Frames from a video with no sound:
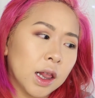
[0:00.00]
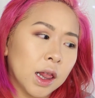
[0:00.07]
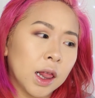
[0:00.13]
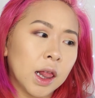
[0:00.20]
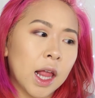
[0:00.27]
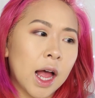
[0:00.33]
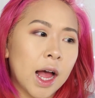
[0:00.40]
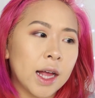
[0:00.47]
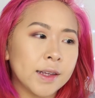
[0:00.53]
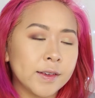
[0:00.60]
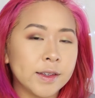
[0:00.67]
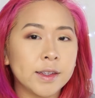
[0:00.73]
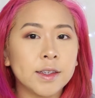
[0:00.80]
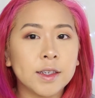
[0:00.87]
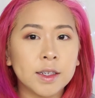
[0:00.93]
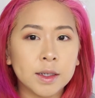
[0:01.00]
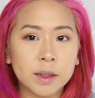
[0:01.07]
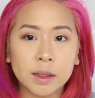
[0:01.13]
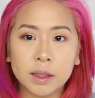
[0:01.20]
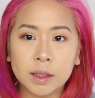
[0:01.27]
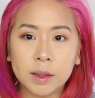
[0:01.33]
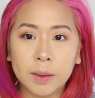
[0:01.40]
last
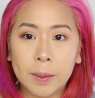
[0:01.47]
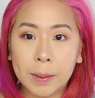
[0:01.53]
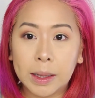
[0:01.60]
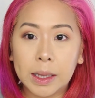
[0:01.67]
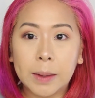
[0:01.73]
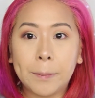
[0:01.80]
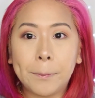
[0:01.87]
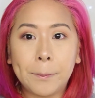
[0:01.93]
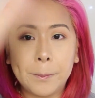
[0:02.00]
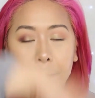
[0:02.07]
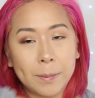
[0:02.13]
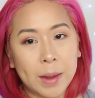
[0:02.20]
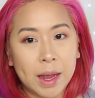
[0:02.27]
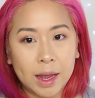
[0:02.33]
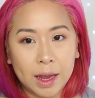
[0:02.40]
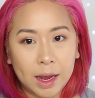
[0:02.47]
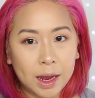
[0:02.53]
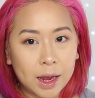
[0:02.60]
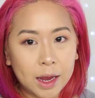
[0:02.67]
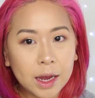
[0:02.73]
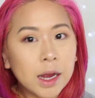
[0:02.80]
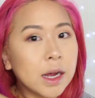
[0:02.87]

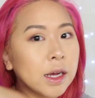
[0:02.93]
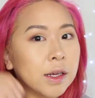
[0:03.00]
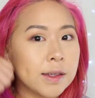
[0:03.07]
May.